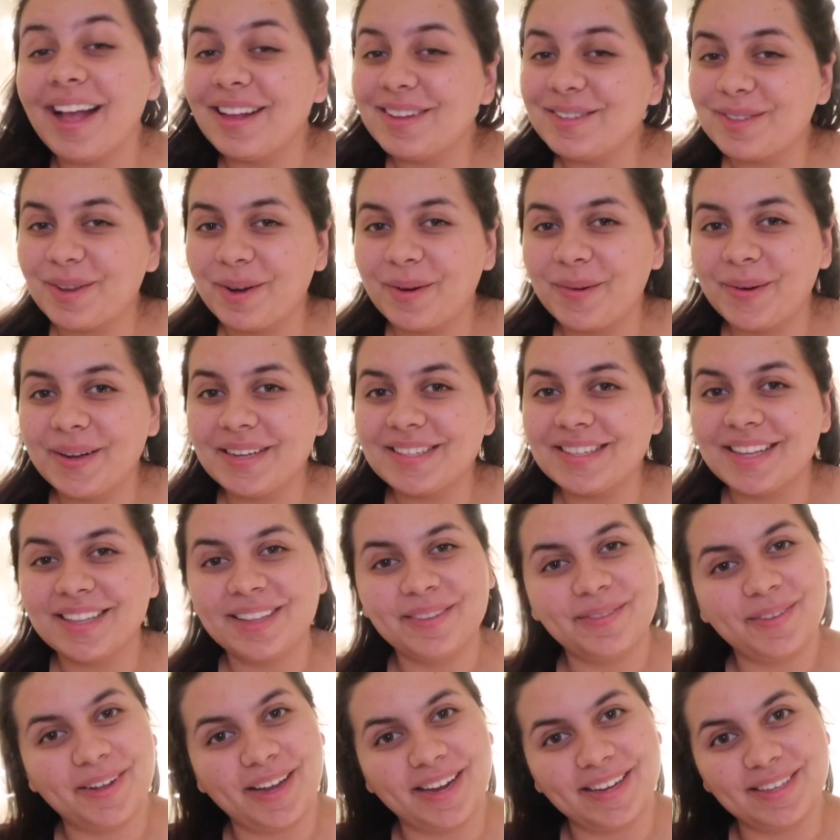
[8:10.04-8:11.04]
As always, I
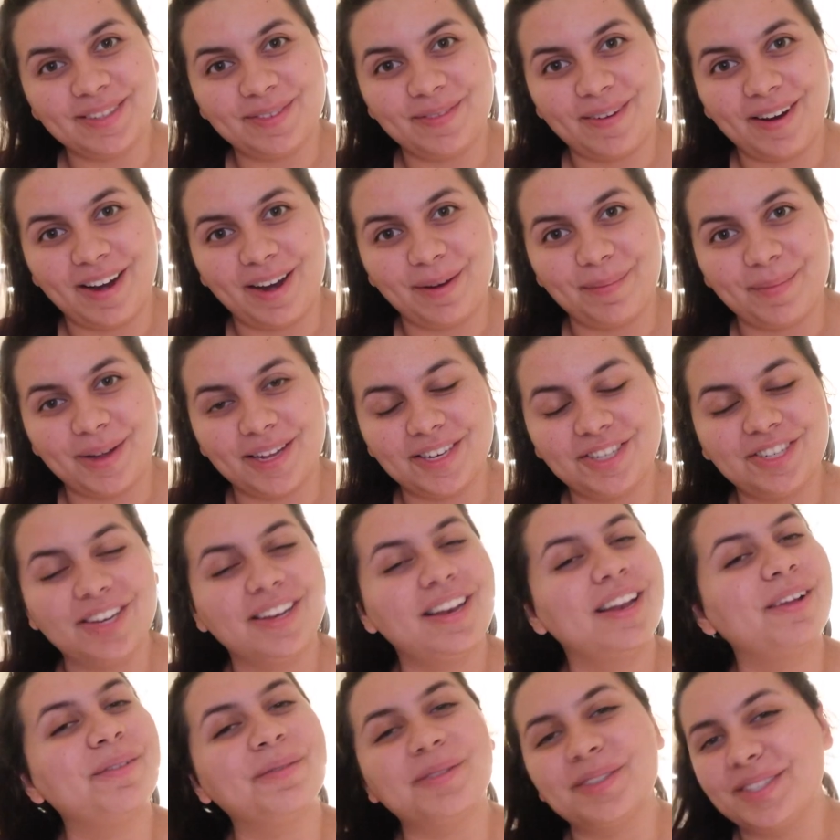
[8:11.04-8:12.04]
love you guys very much
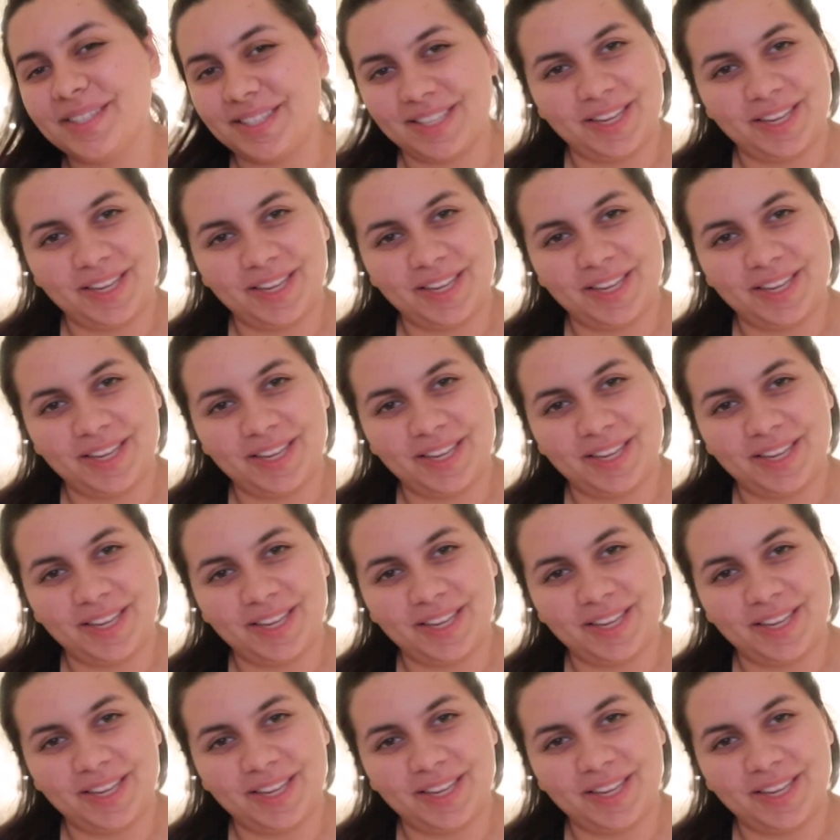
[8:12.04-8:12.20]
and I will